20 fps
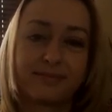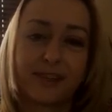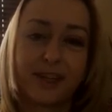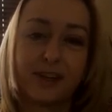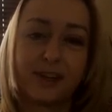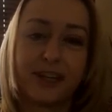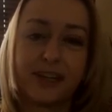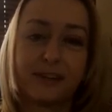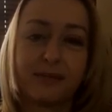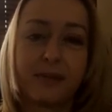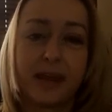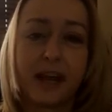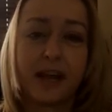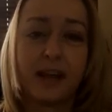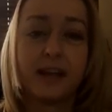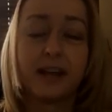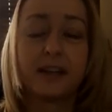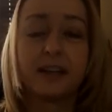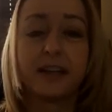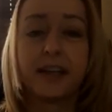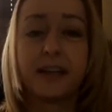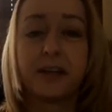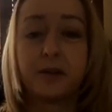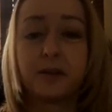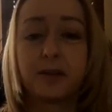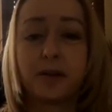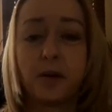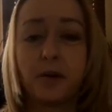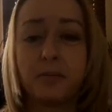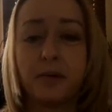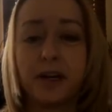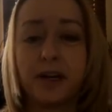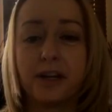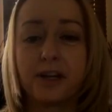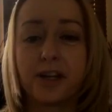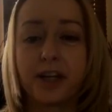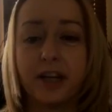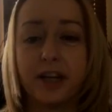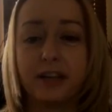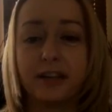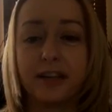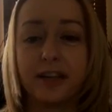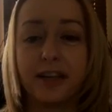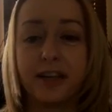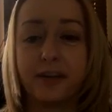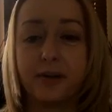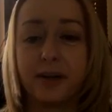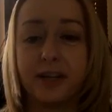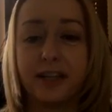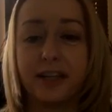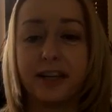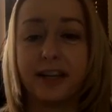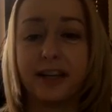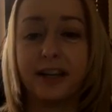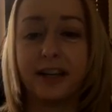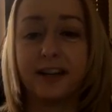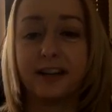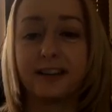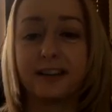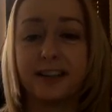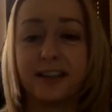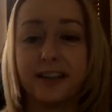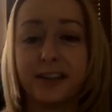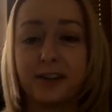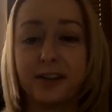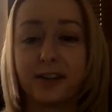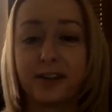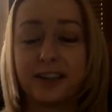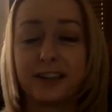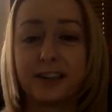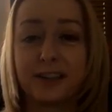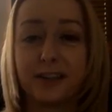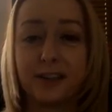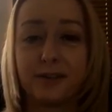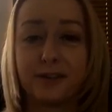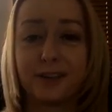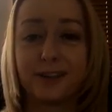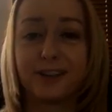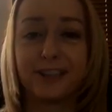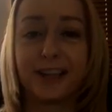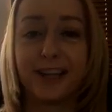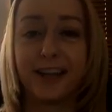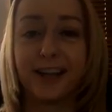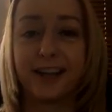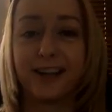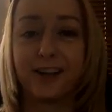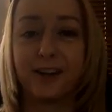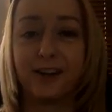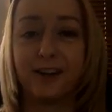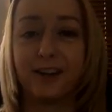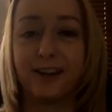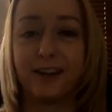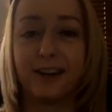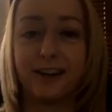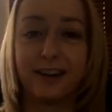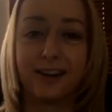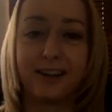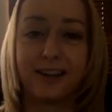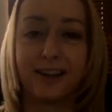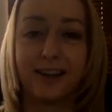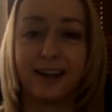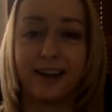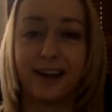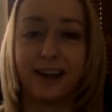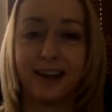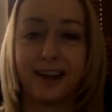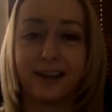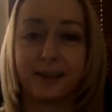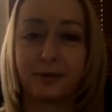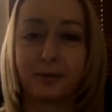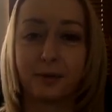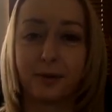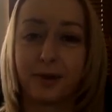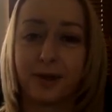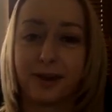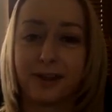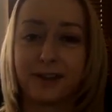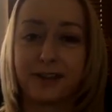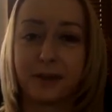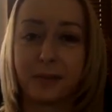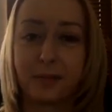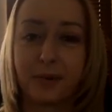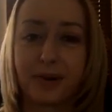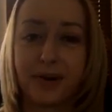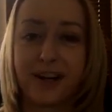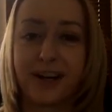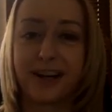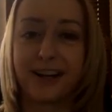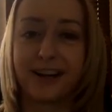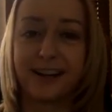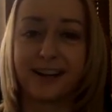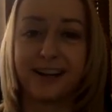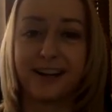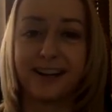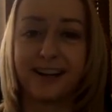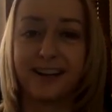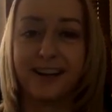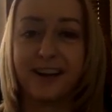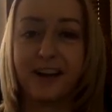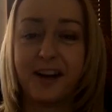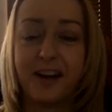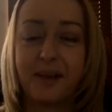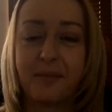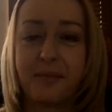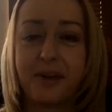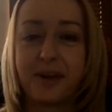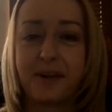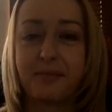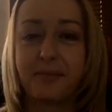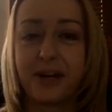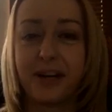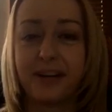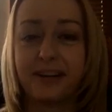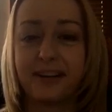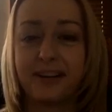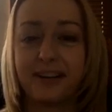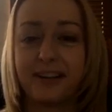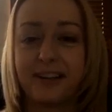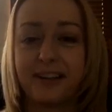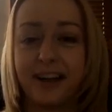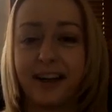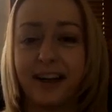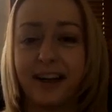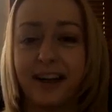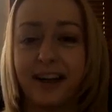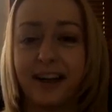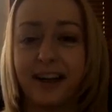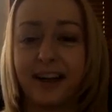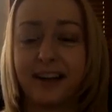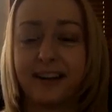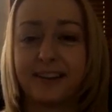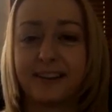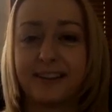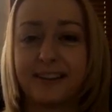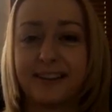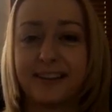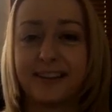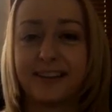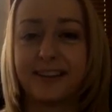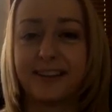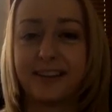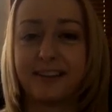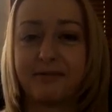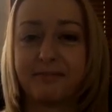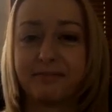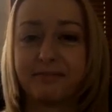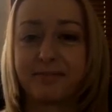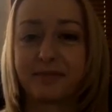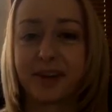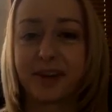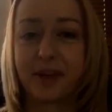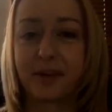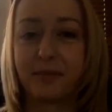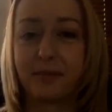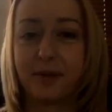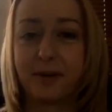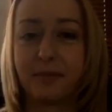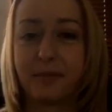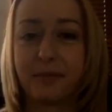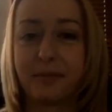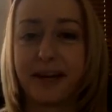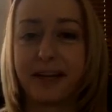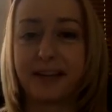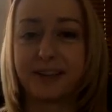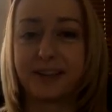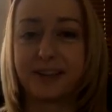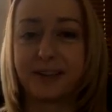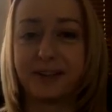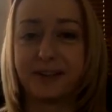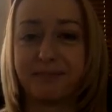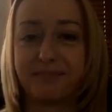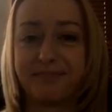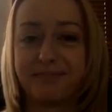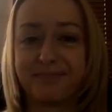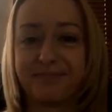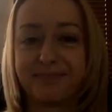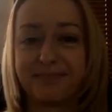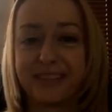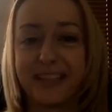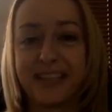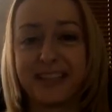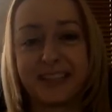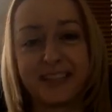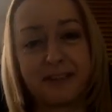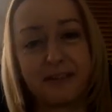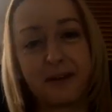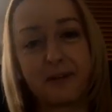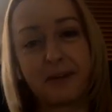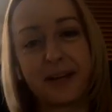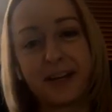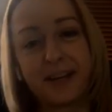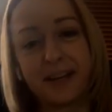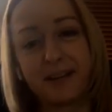Great. Thank you so much. And thank you, Helena. Thank you, Crystal, for staying on and for supporting me and Brendan. And we'll be back soon. Thanks, everybody.